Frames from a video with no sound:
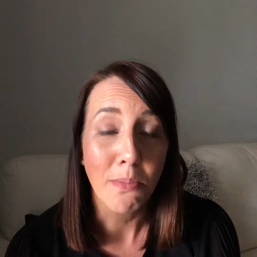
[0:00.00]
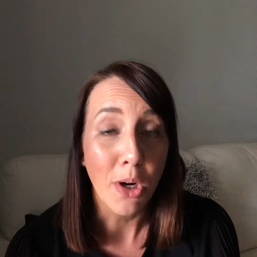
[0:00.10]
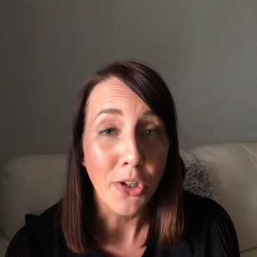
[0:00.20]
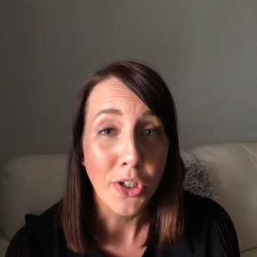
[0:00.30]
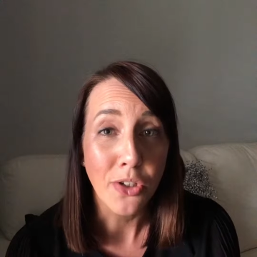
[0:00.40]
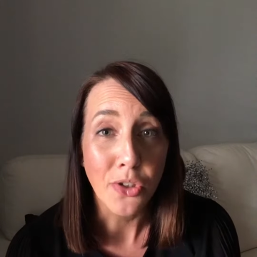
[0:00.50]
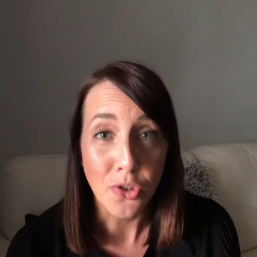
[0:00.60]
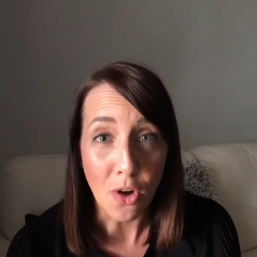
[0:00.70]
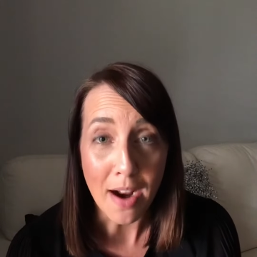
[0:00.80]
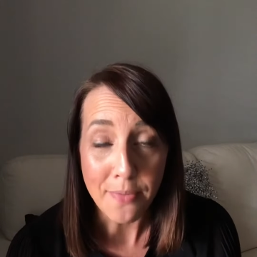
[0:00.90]
emotions
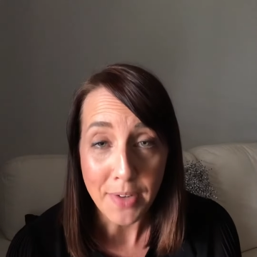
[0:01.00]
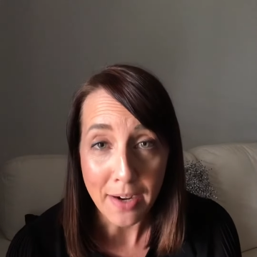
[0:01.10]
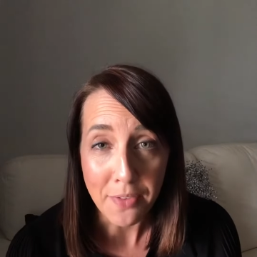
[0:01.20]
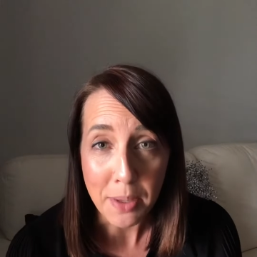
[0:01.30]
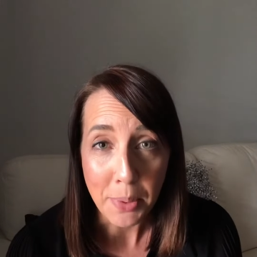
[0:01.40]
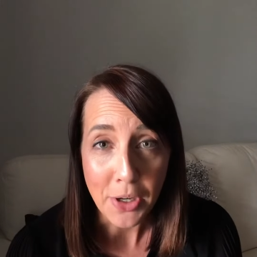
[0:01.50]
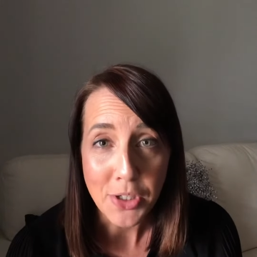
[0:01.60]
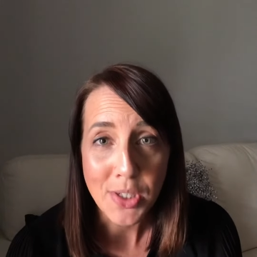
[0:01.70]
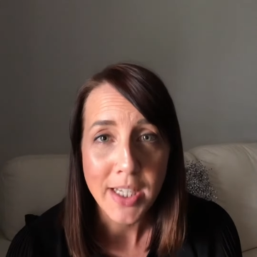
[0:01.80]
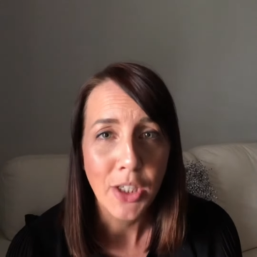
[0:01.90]
drive every
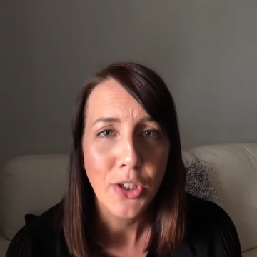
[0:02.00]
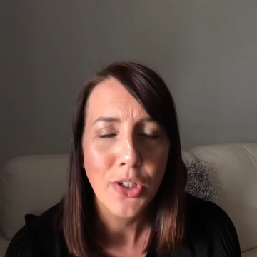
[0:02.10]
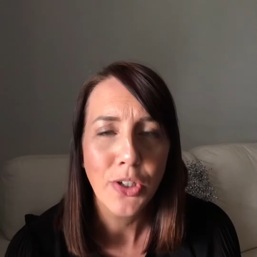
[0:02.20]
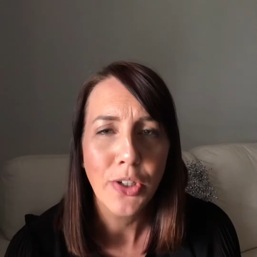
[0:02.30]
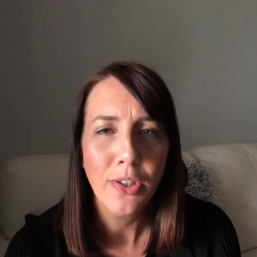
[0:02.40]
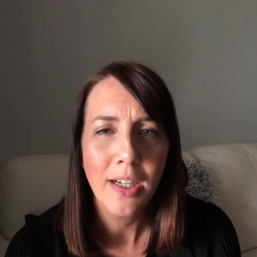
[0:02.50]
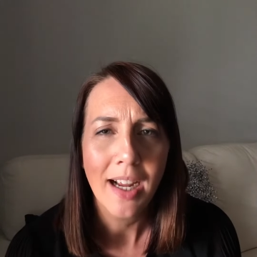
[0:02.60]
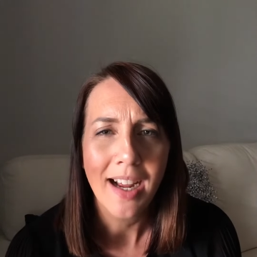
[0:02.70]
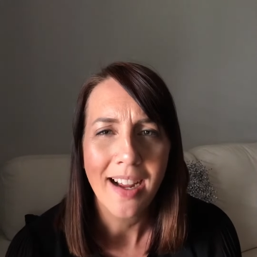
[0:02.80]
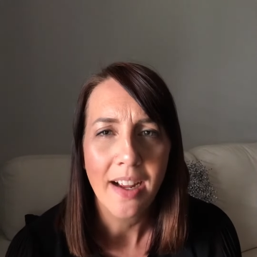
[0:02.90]
purchase that you do.
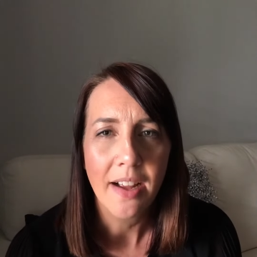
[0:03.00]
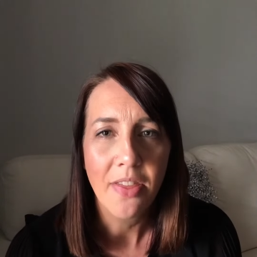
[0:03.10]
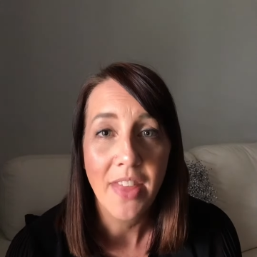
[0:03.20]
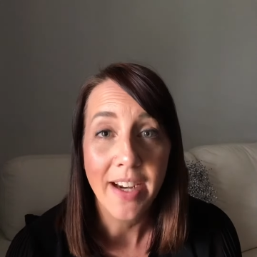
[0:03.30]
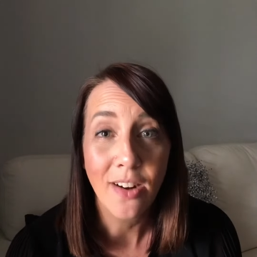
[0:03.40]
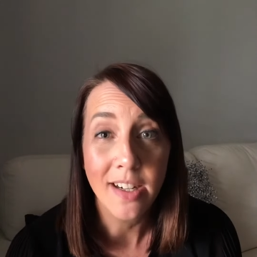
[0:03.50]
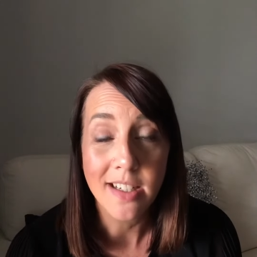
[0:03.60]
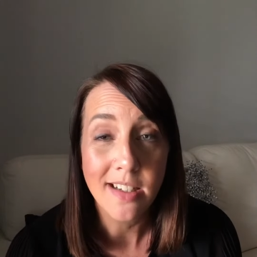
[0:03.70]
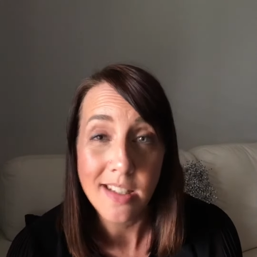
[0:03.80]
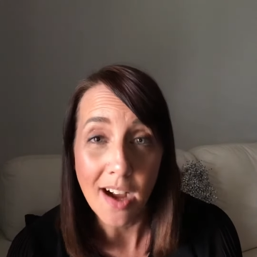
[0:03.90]
They kind of
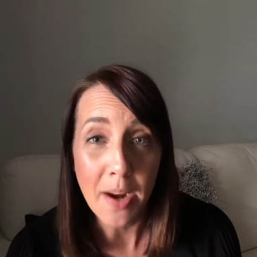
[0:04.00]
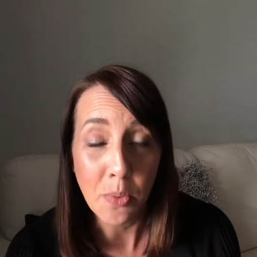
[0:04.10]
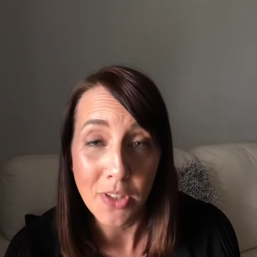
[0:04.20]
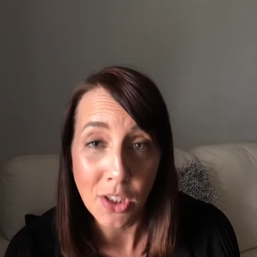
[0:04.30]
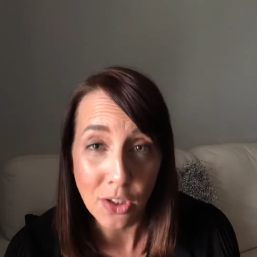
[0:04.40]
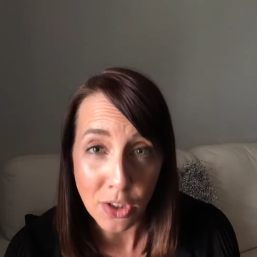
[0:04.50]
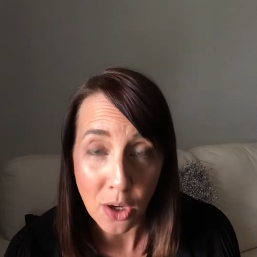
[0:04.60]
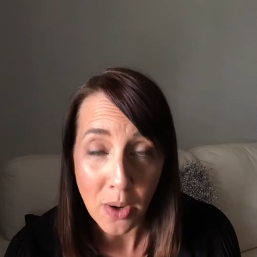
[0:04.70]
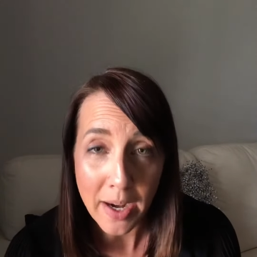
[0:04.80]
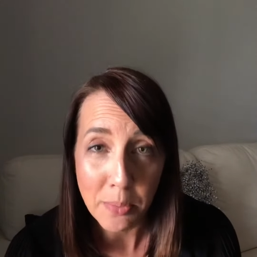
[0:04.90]
decide whether you're going to
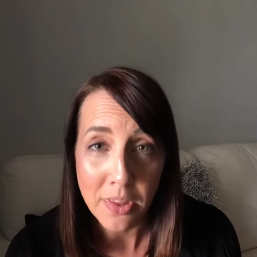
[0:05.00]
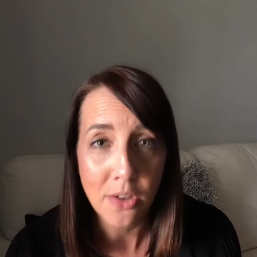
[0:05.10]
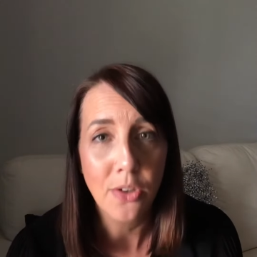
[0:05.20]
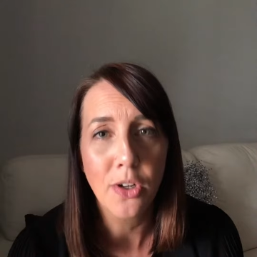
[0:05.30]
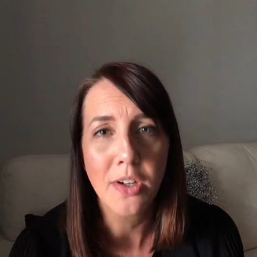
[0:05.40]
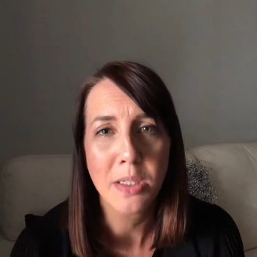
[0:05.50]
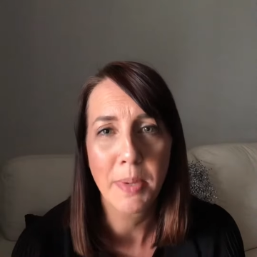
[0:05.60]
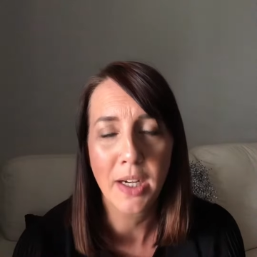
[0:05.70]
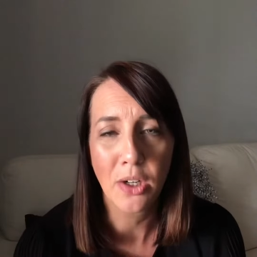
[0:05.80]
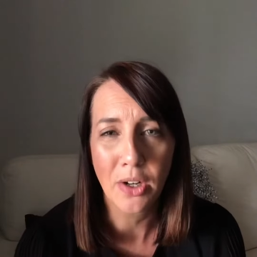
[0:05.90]
go ahead with it or not,
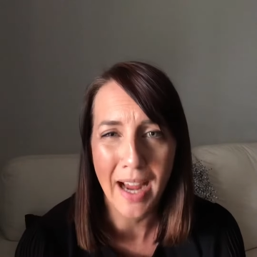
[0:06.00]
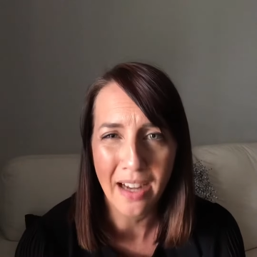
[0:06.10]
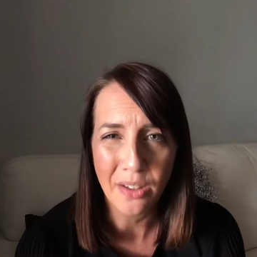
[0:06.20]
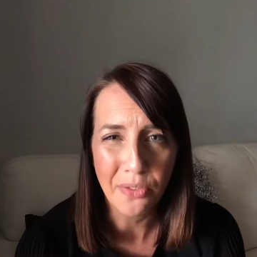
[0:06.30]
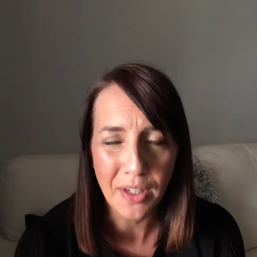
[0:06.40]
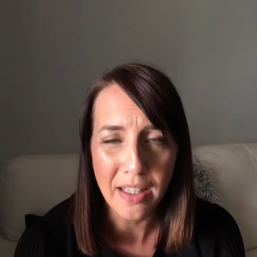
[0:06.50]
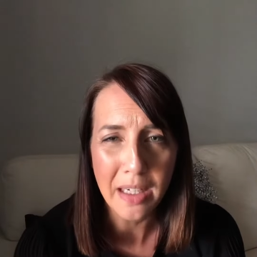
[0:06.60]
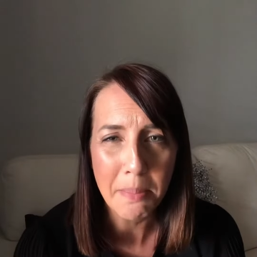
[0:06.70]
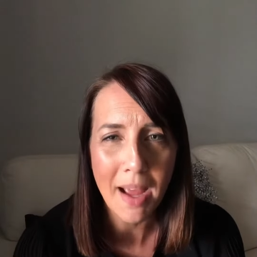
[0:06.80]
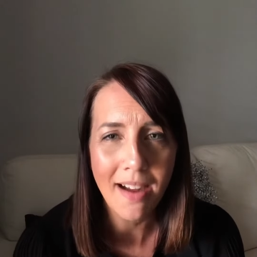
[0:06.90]
depending on how you're
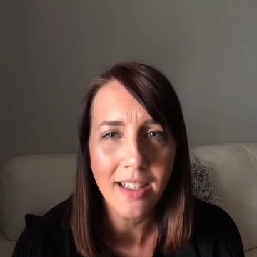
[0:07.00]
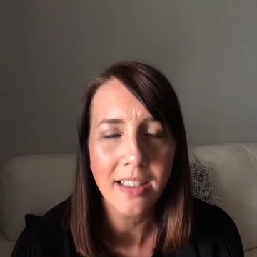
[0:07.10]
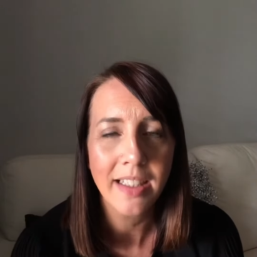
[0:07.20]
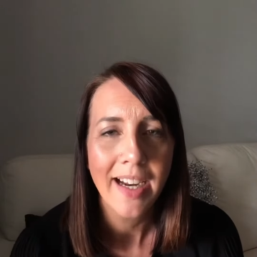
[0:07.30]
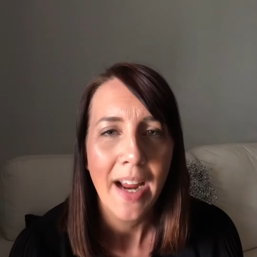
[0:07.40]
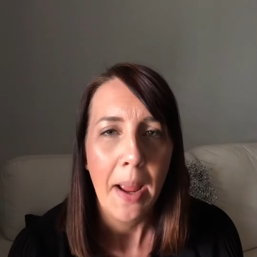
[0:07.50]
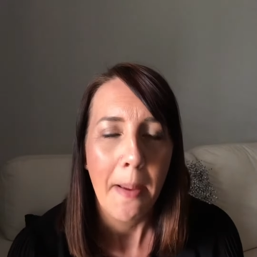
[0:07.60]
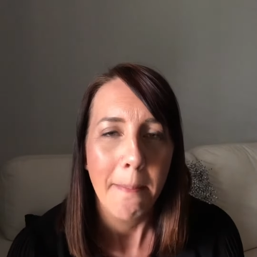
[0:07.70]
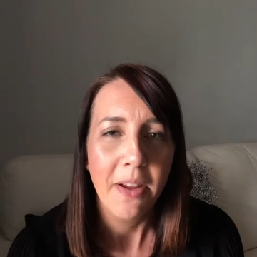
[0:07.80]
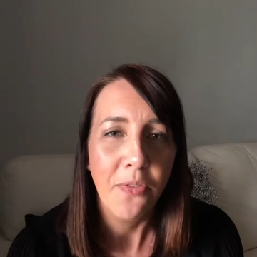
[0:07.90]
feeling about it.
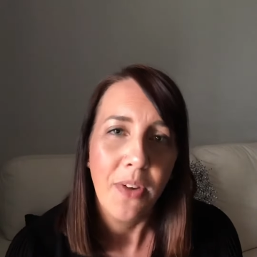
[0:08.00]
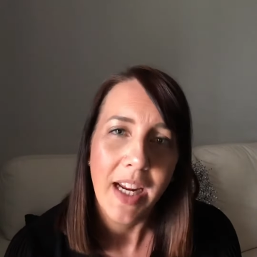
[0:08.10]
But for